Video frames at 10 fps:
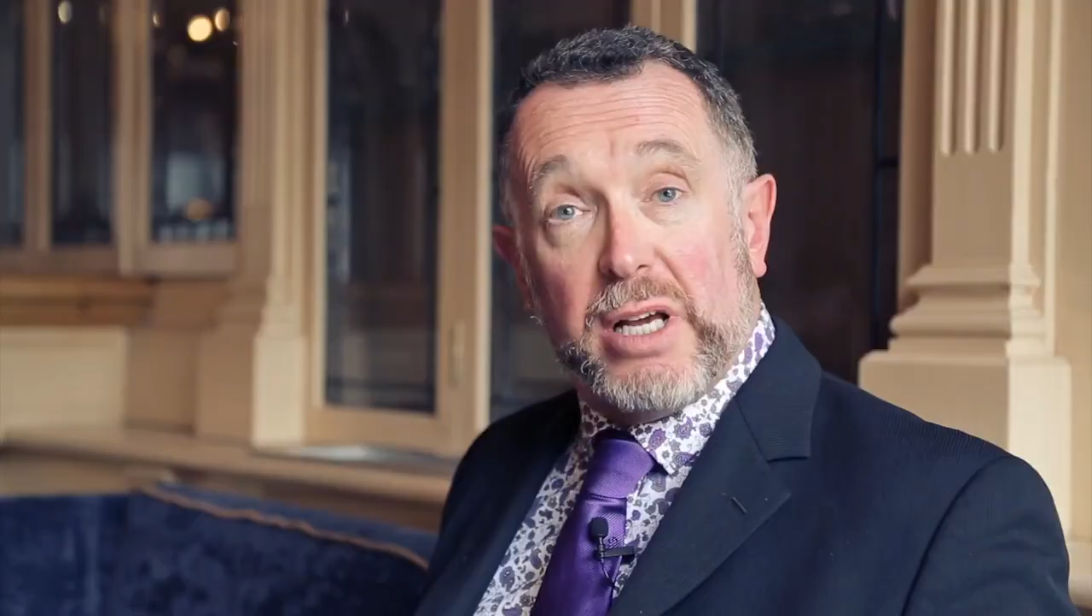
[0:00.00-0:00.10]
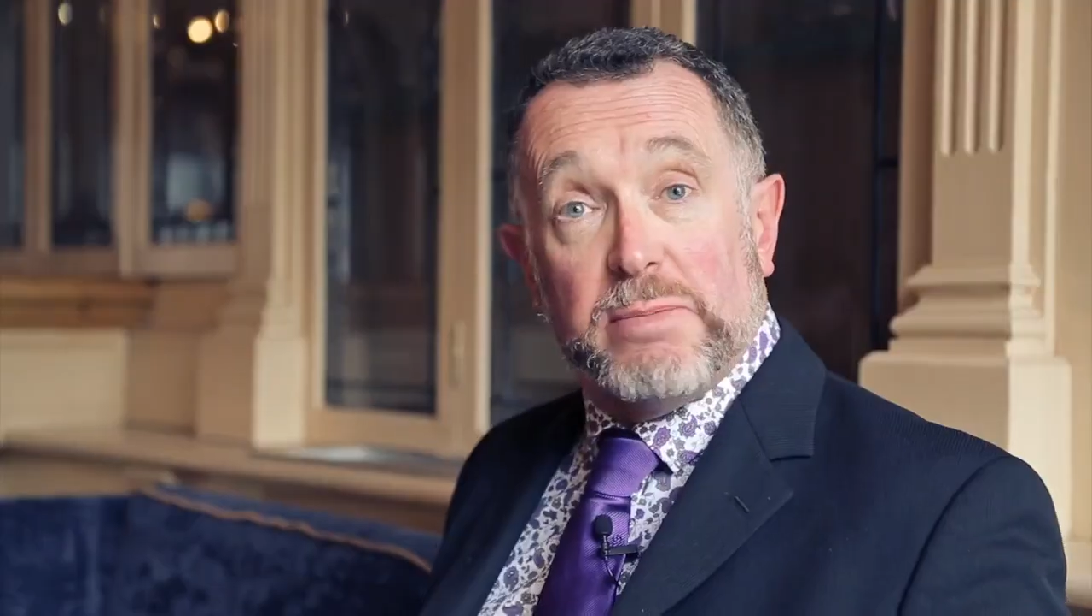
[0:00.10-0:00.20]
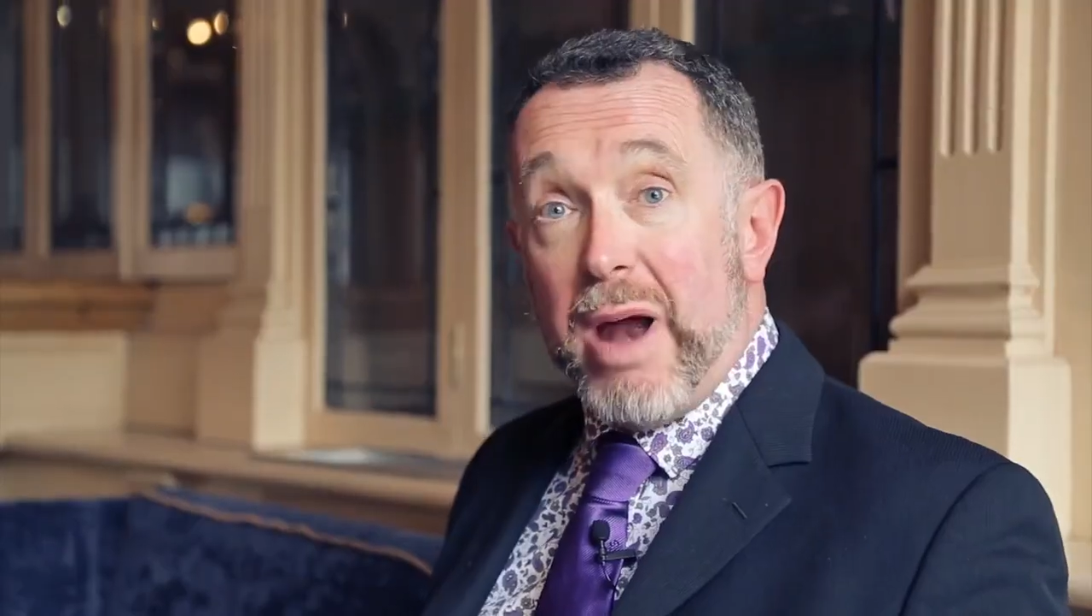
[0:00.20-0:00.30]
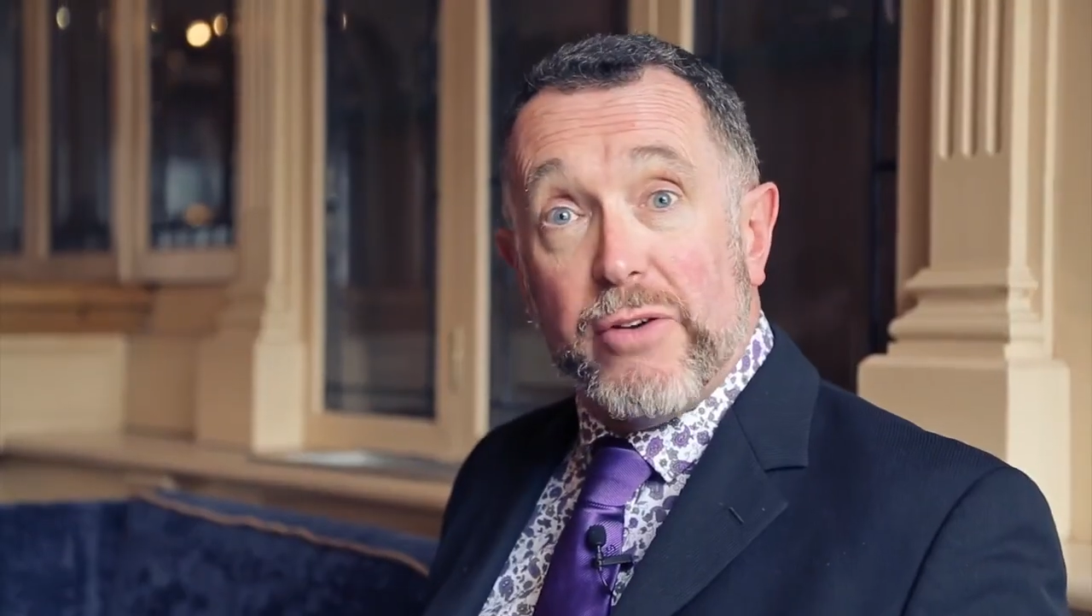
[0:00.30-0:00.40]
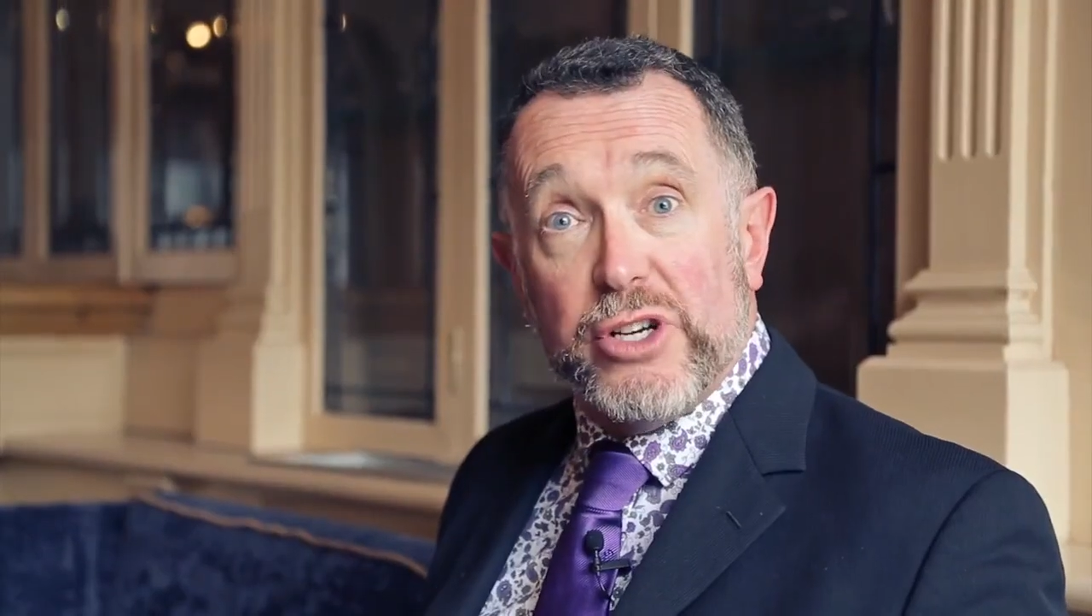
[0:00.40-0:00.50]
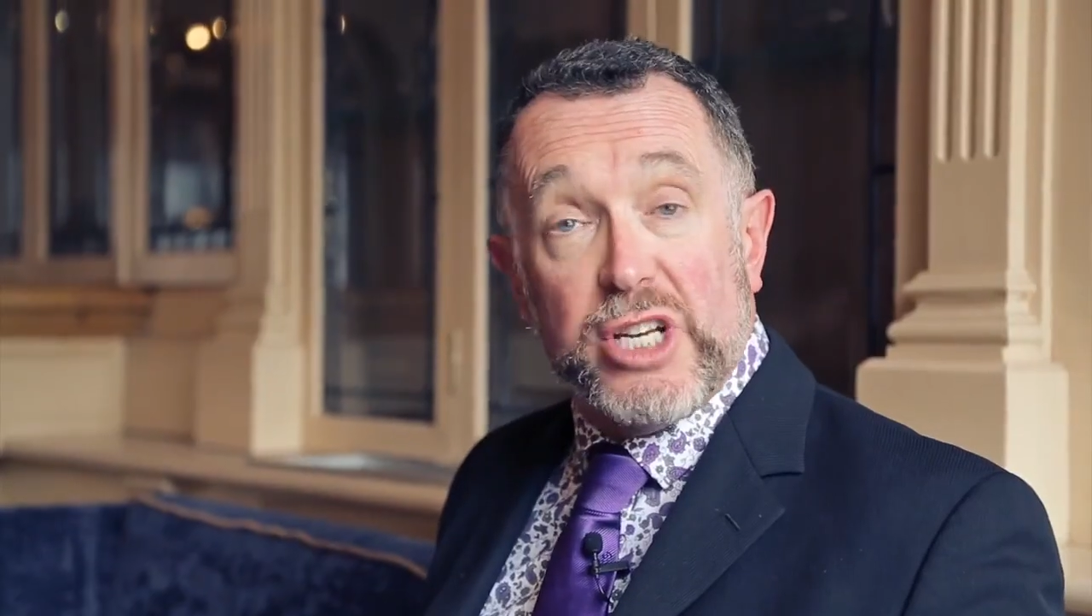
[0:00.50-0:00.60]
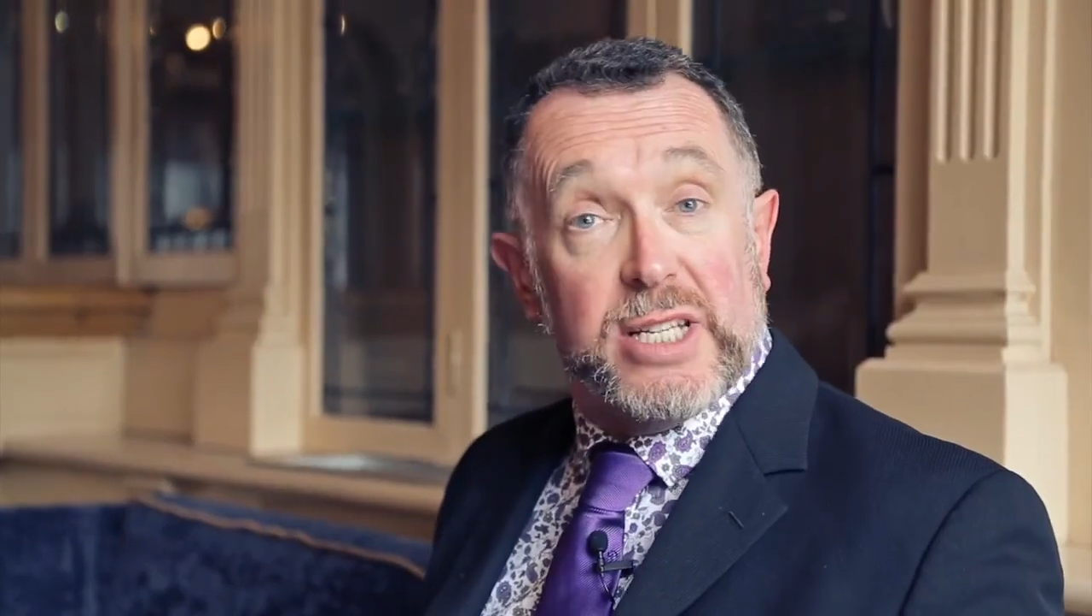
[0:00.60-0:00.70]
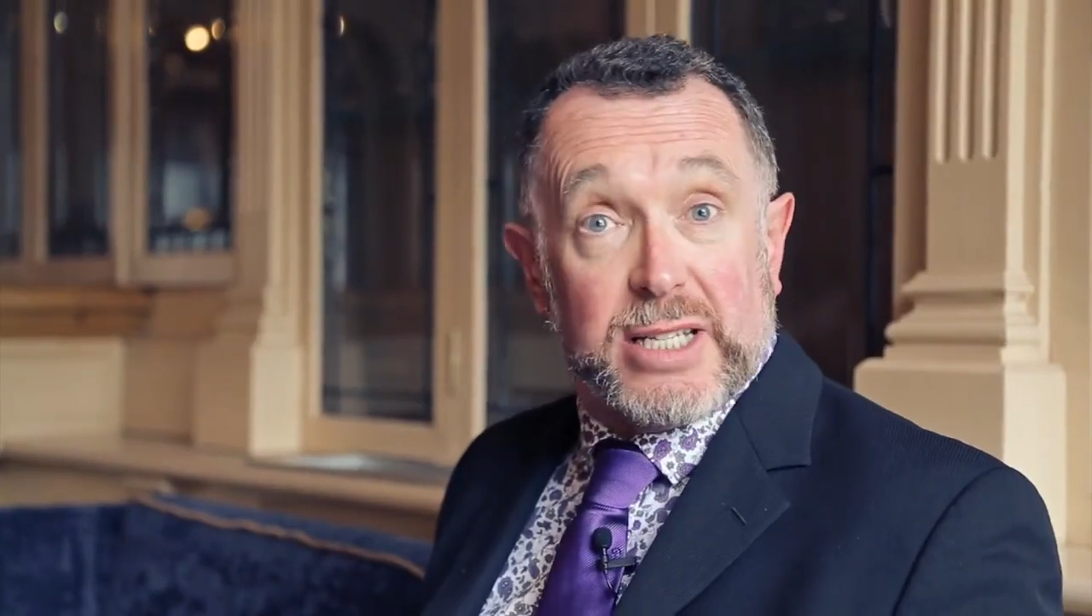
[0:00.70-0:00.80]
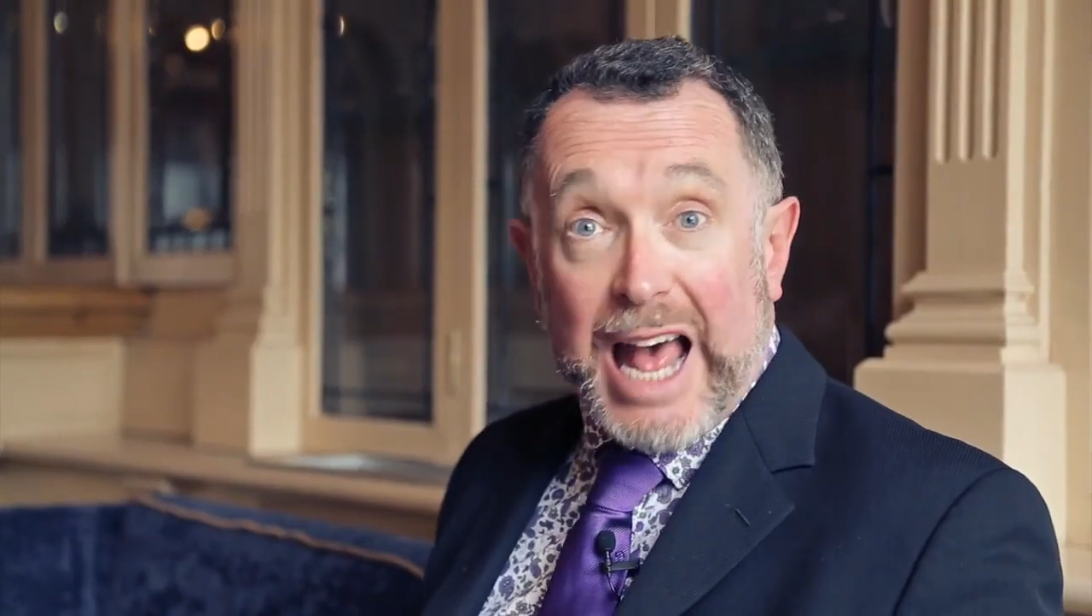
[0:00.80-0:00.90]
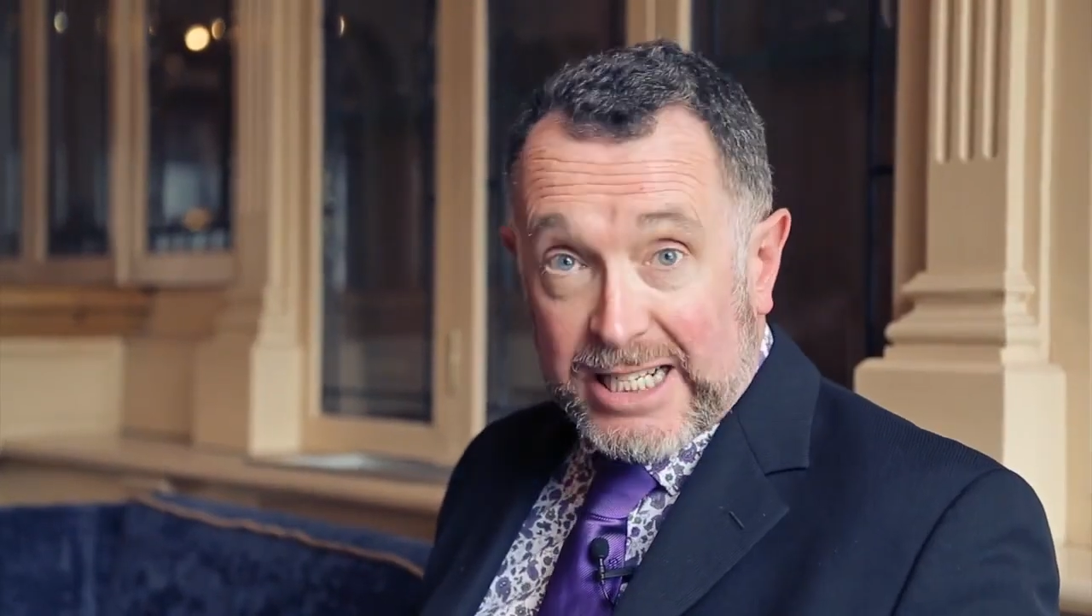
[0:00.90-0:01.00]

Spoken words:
because marriage is,